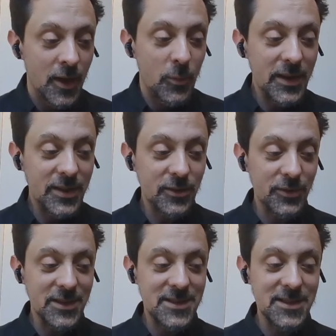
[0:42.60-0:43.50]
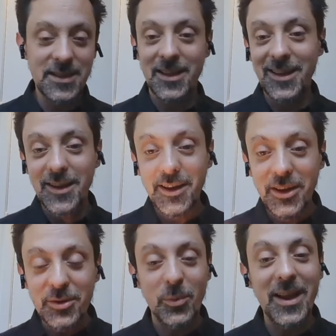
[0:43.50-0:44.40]
we thought this is a
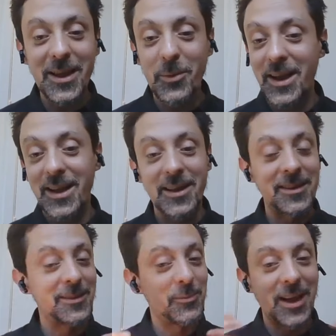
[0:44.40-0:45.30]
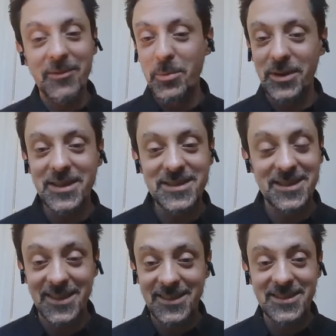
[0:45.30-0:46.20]
good way when everybody's
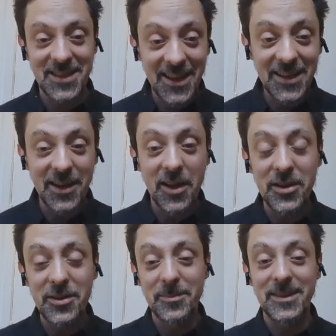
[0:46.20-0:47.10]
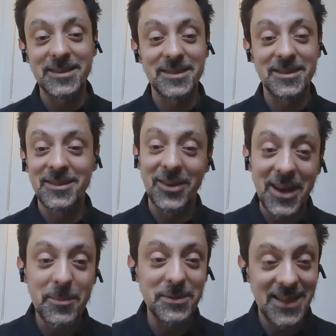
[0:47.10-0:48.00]
staying at home and not
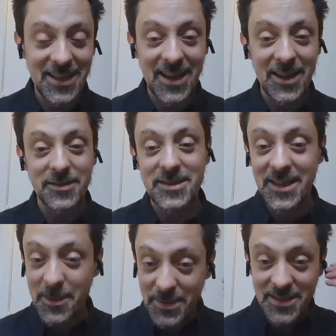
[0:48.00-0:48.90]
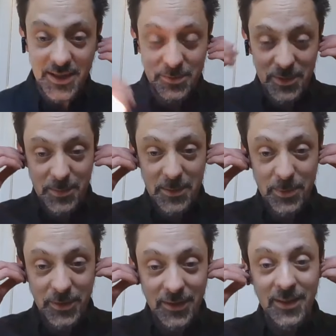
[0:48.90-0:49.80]
able to get out to keep in touch with
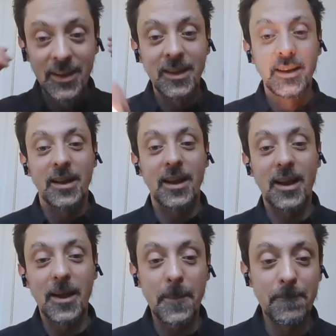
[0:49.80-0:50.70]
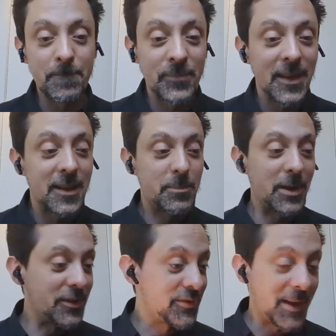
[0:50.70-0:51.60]
people,
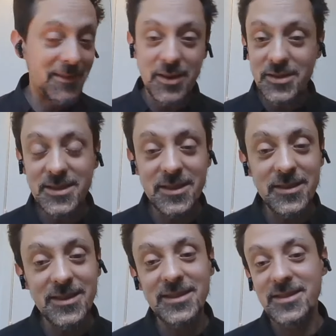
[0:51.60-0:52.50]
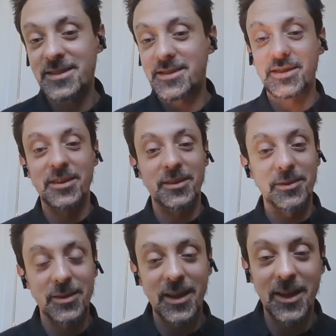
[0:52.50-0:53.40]
both from our own students
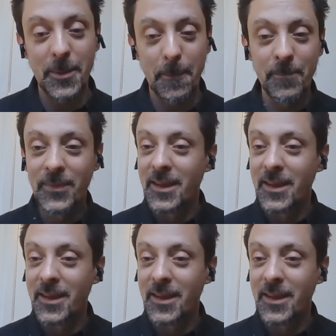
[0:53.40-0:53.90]
to